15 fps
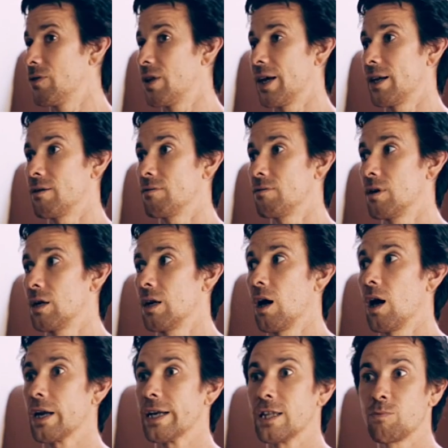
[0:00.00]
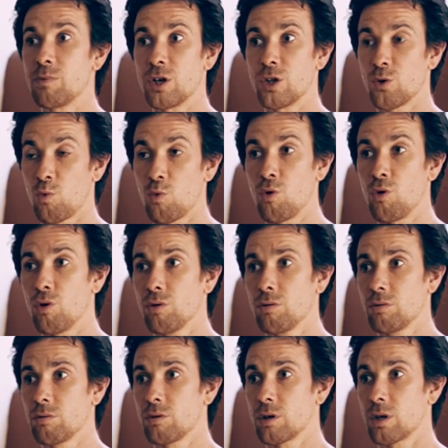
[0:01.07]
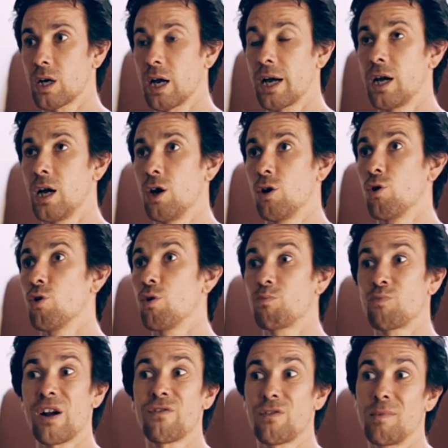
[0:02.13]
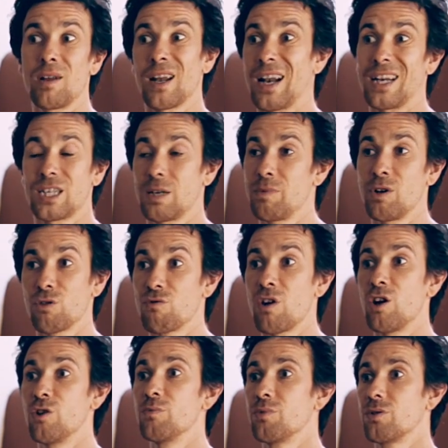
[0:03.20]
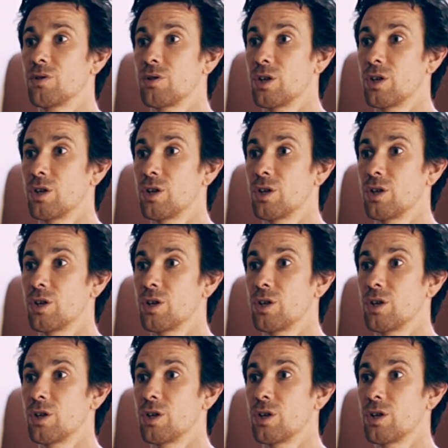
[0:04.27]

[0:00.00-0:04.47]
then I'll either be at the wall, okay, or preferably I'd actually be on ropes.